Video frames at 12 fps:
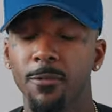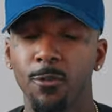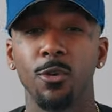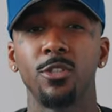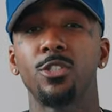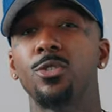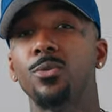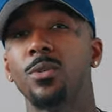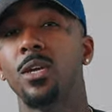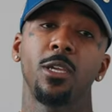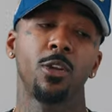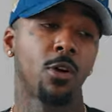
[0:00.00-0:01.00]
before the shoot.
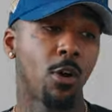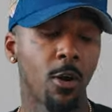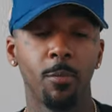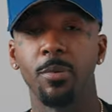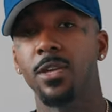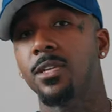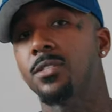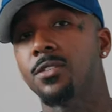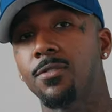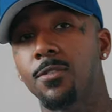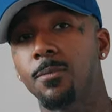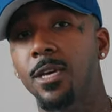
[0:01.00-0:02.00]
And your armpits,
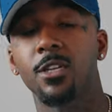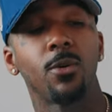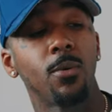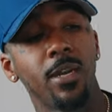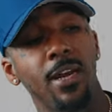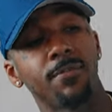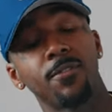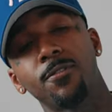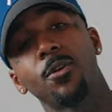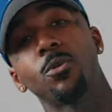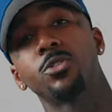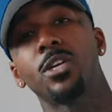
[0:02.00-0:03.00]
you feel me? I don't wanna have to
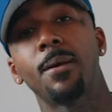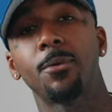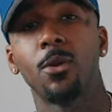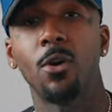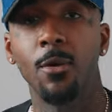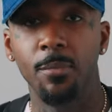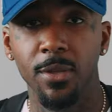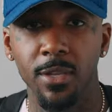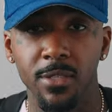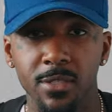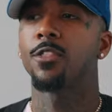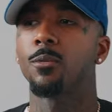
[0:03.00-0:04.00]
Photoshop your
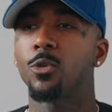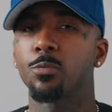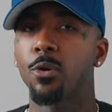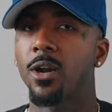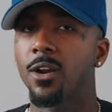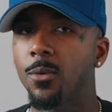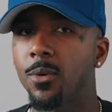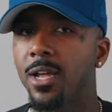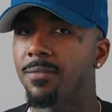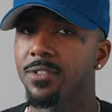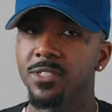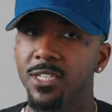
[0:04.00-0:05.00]
armpits. For the most part, I don't wanna
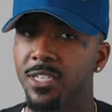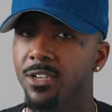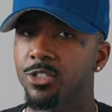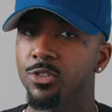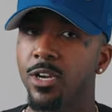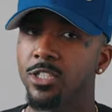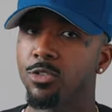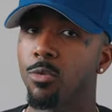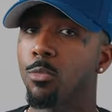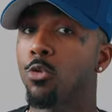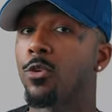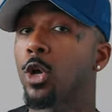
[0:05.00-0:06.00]
have to sit there trying to
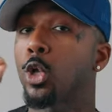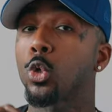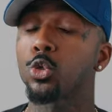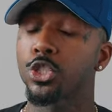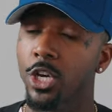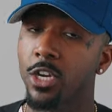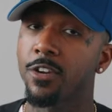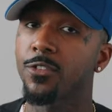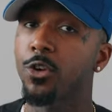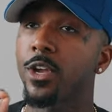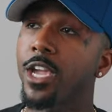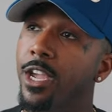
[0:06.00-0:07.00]
remove a whole chunk of
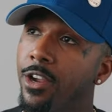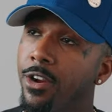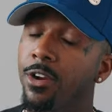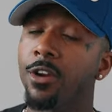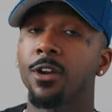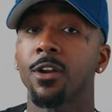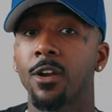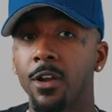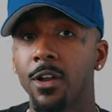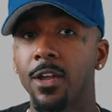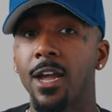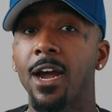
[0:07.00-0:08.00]
your hair
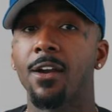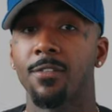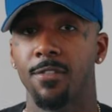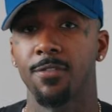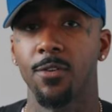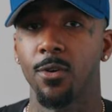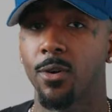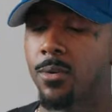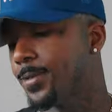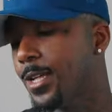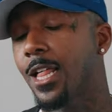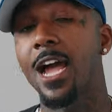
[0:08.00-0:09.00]
out of the photo.
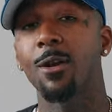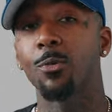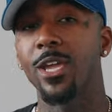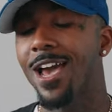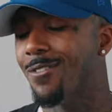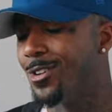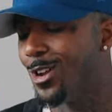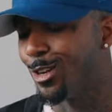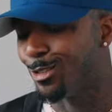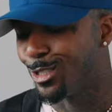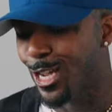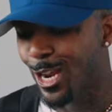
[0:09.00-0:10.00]
Glad we have an
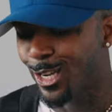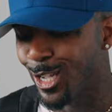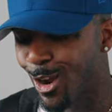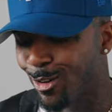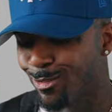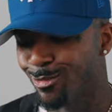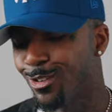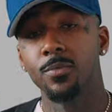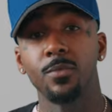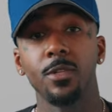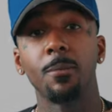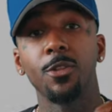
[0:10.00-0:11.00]
understanding here.
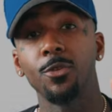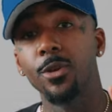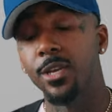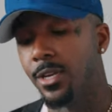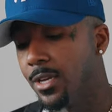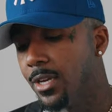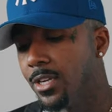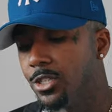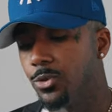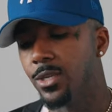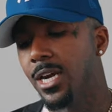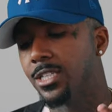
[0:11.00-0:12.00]
Number three,
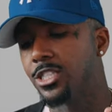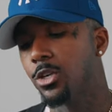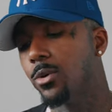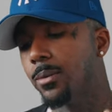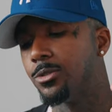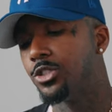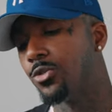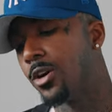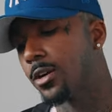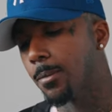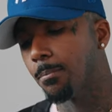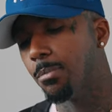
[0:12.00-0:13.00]
do not show up
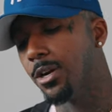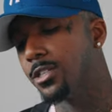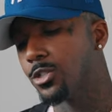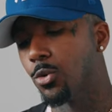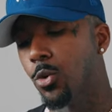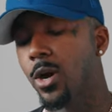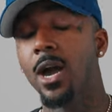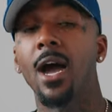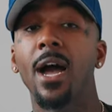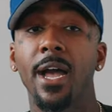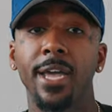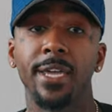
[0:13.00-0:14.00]
drunk, buzzed, or
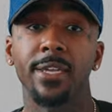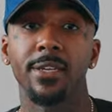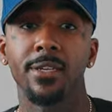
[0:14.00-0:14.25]
high.